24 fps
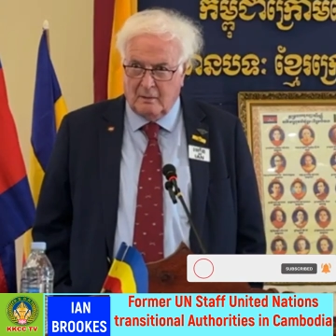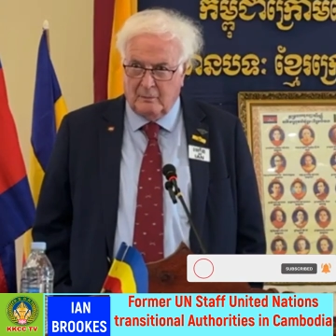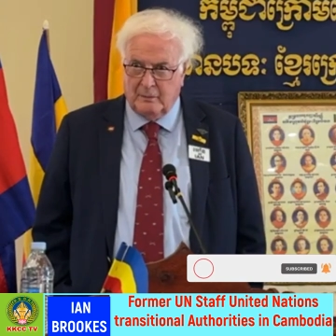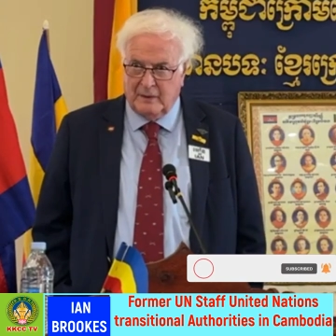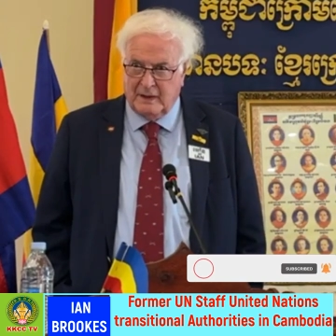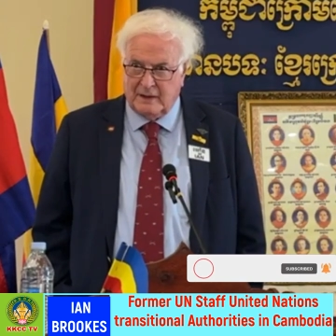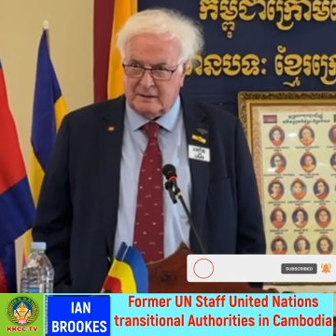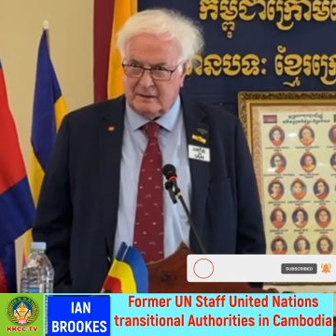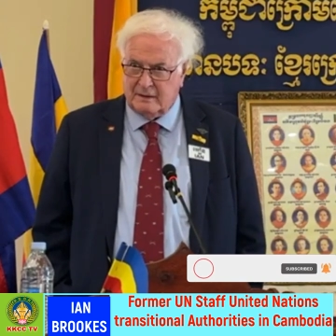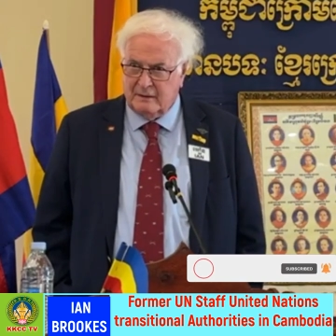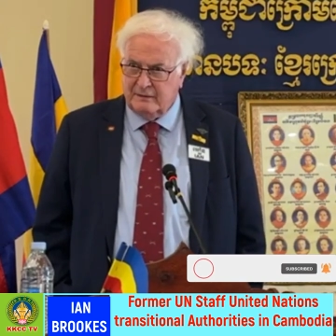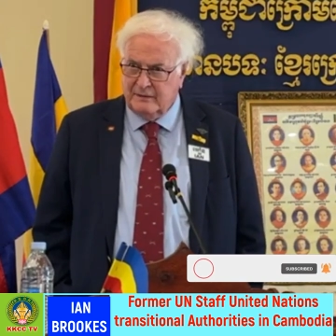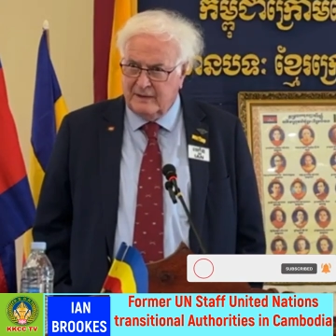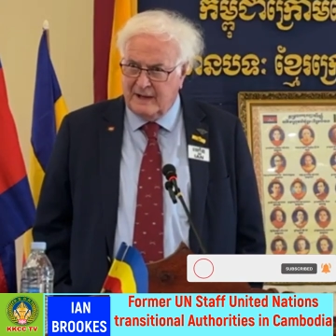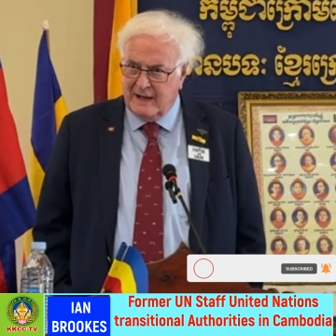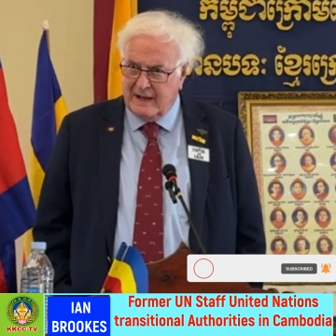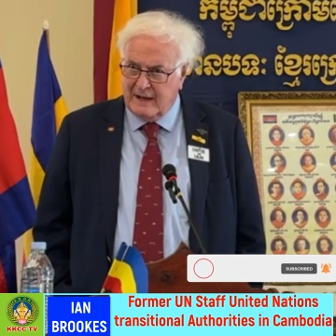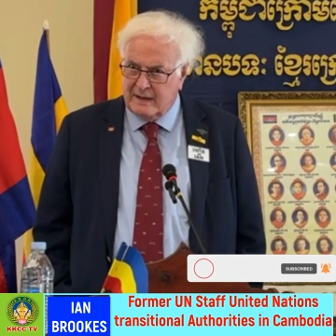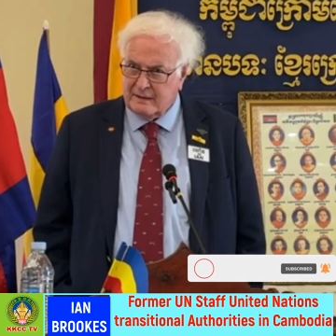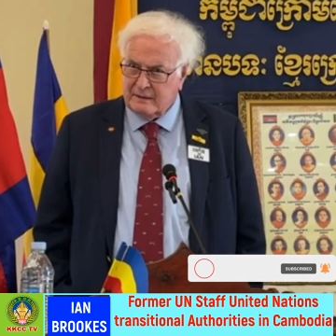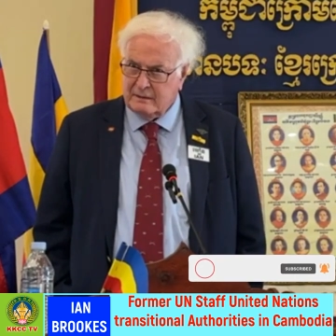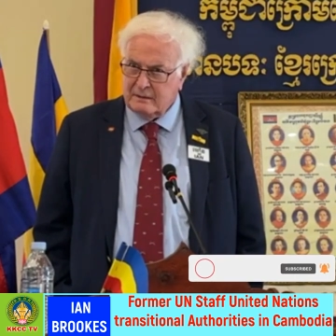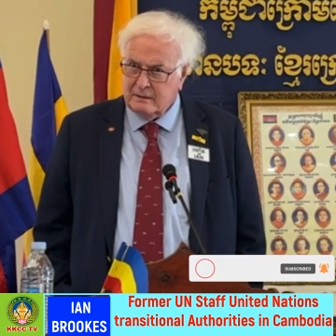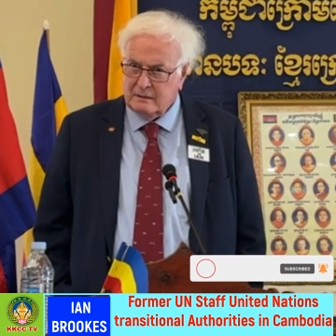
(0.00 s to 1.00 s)
But
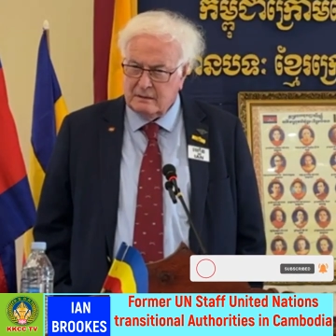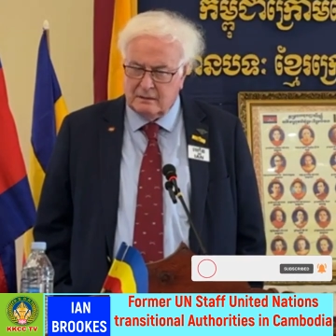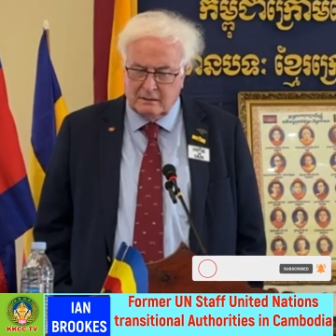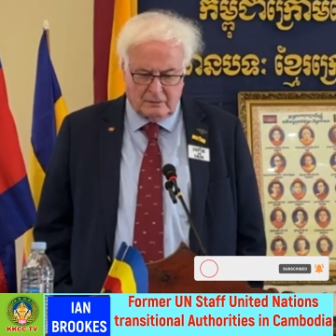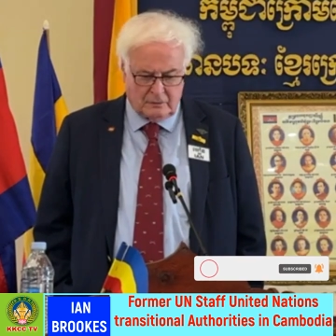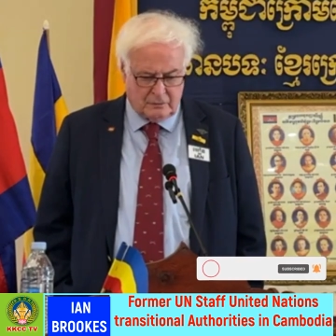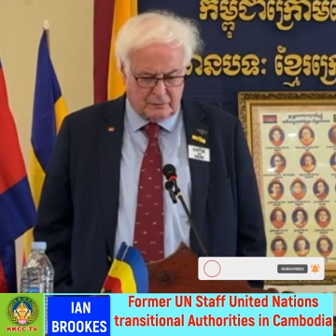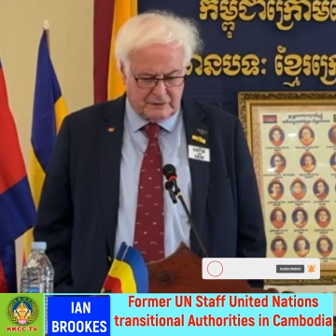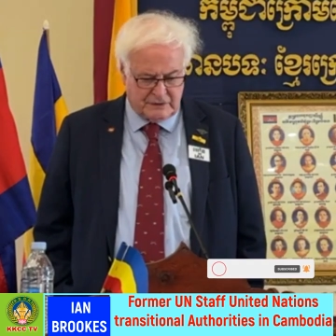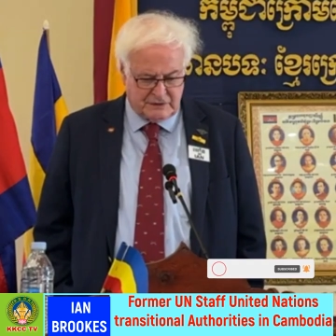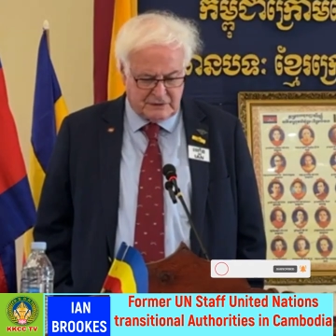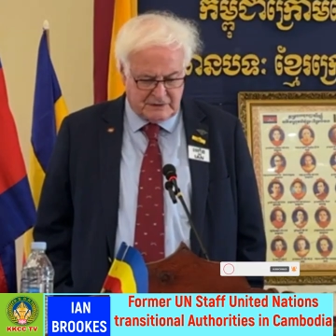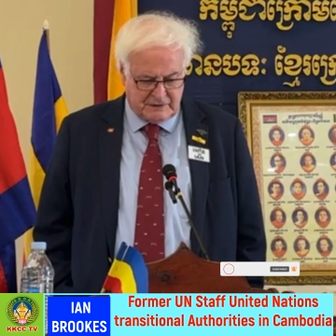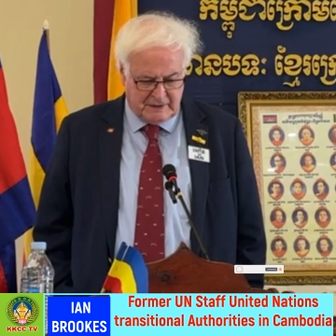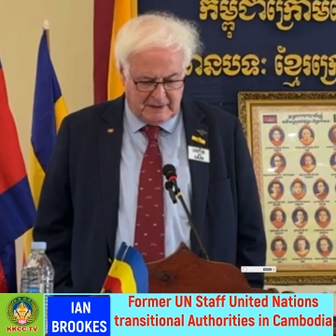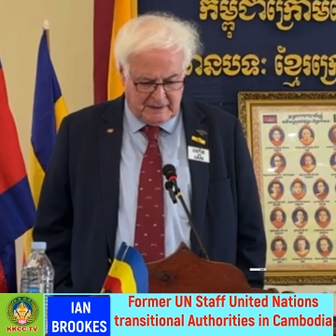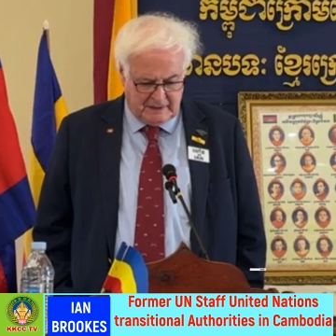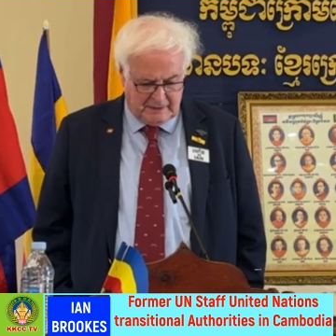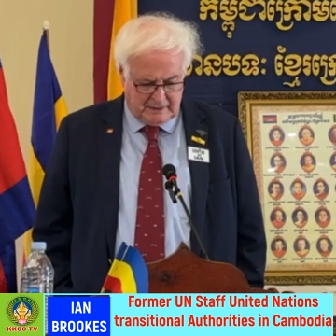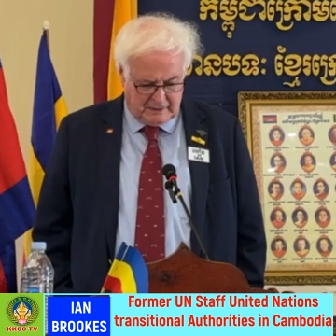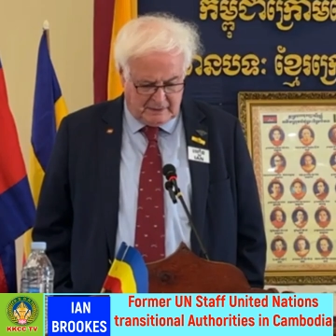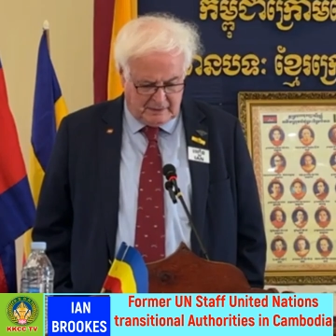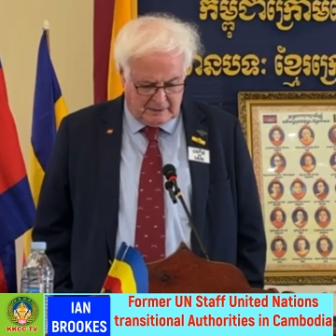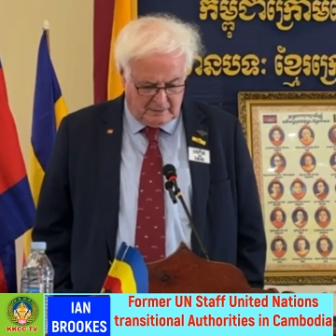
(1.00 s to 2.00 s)
then
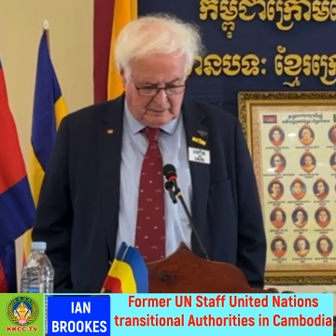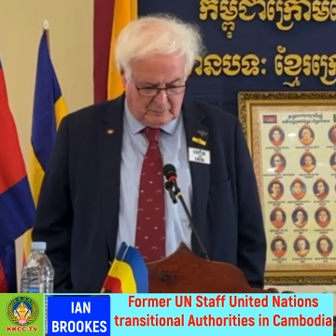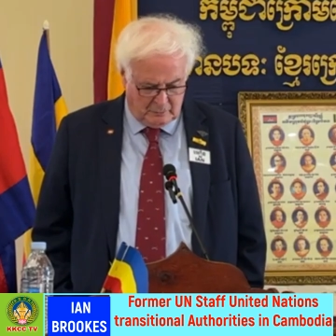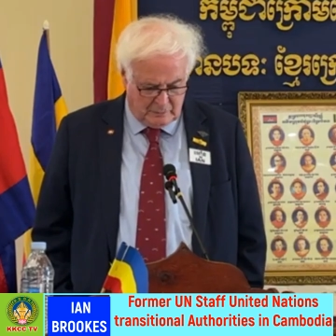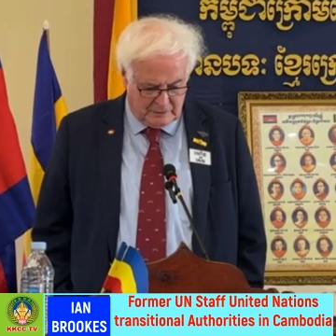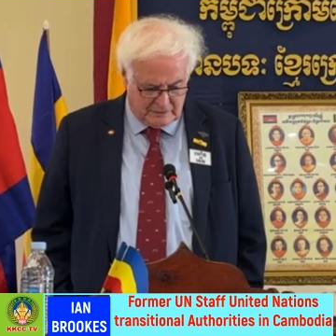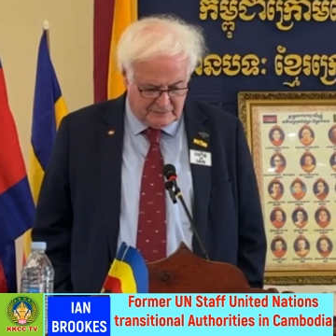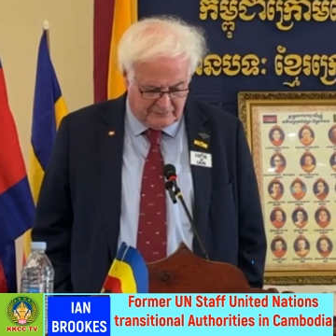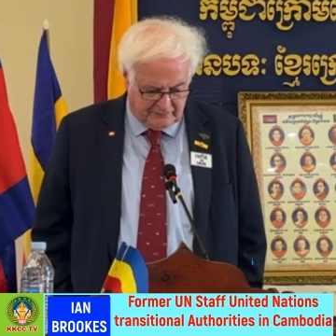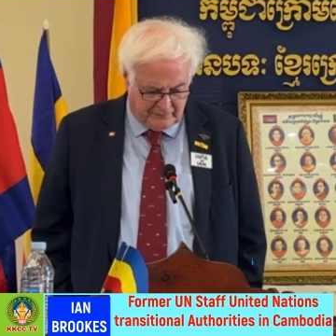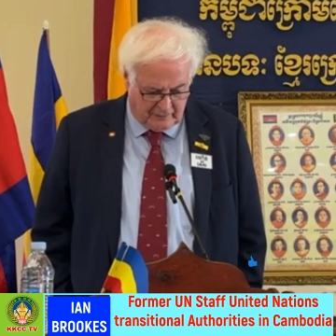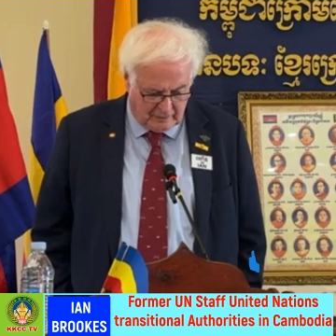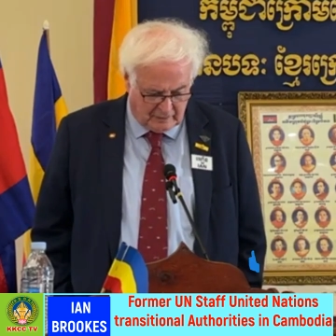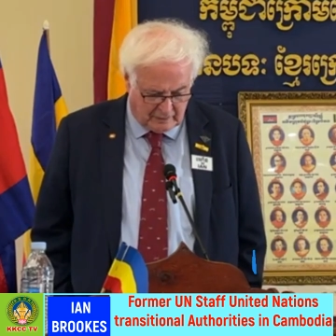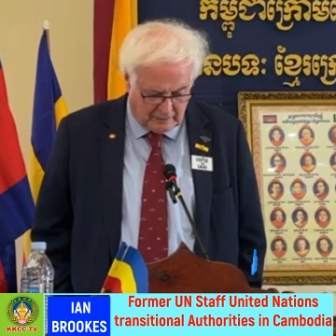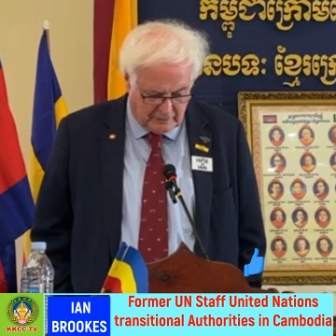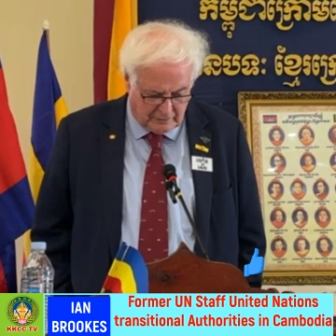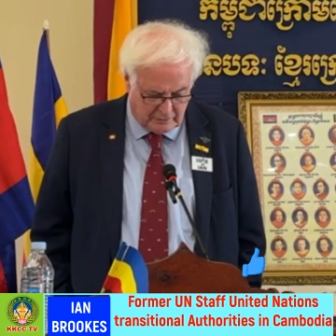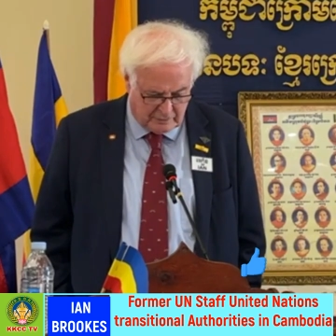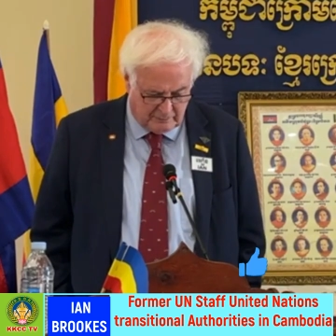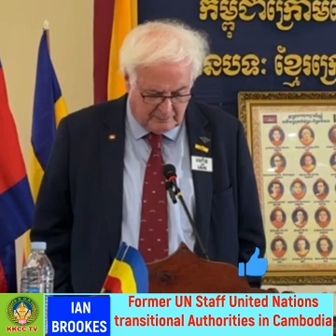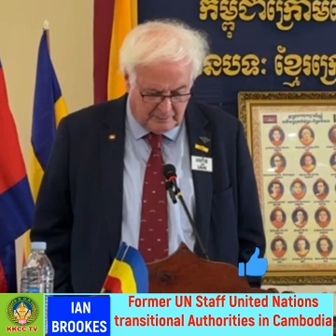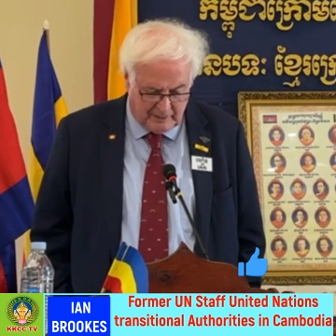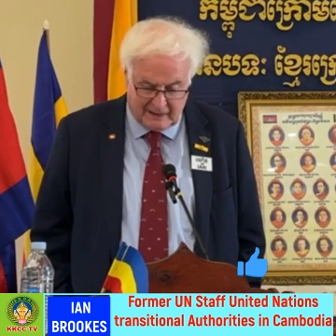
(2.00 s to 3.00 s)
Christina was
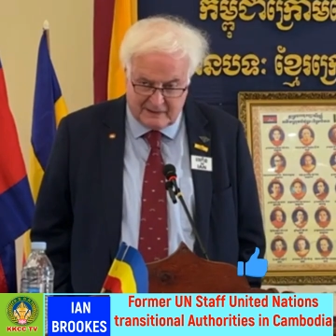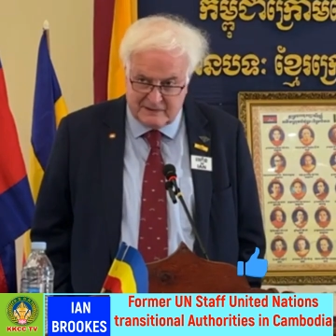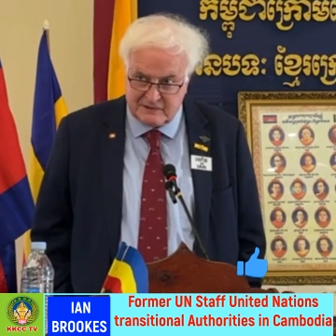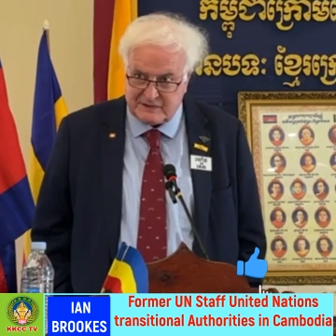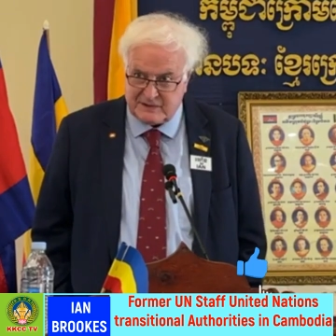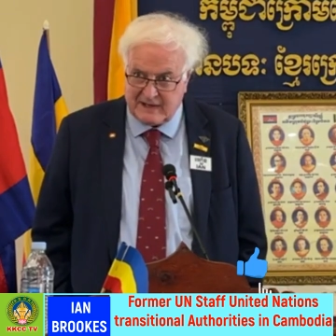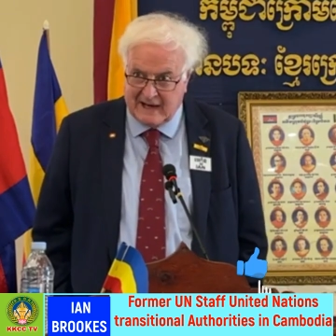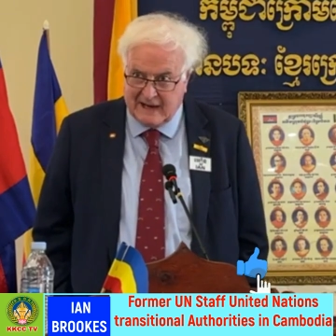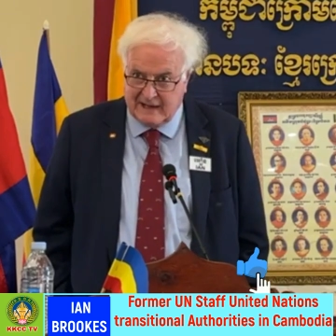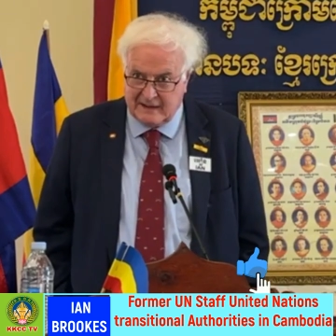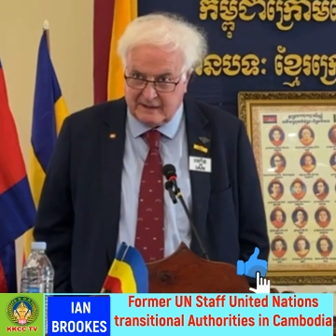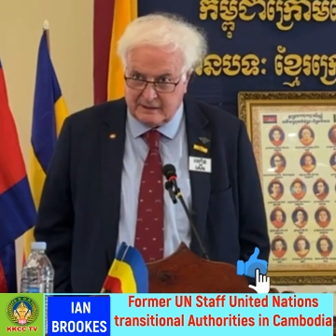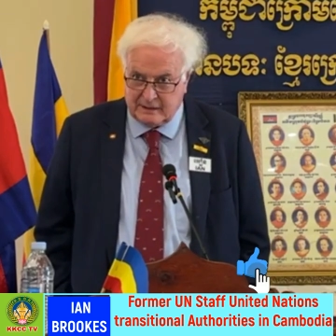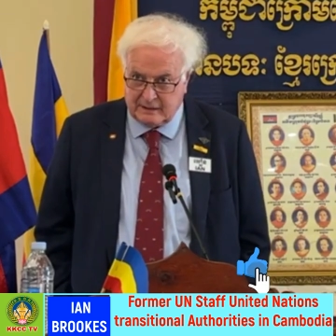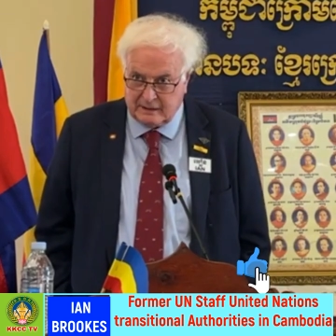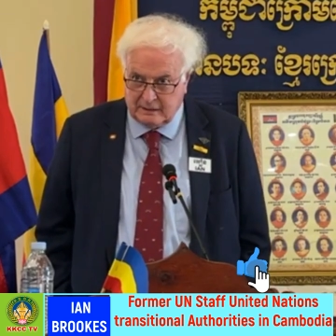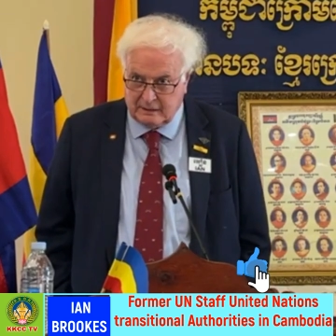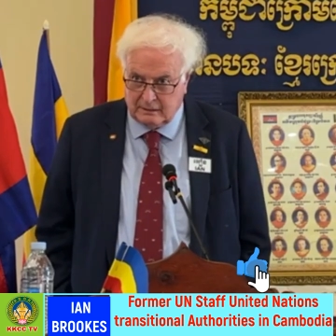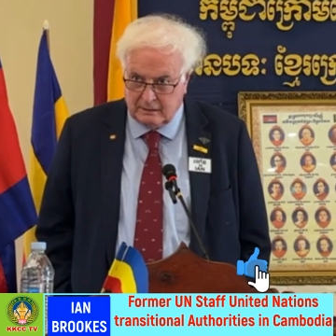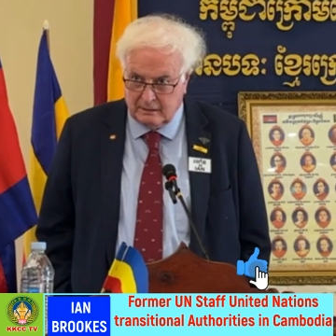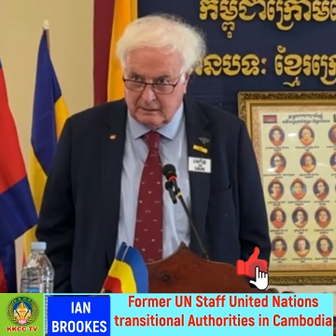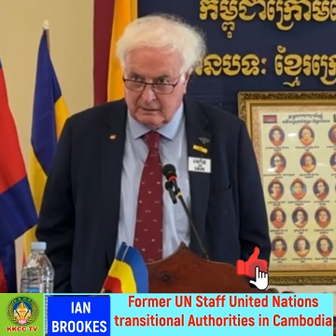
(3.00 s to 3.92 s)
followed by Sandy,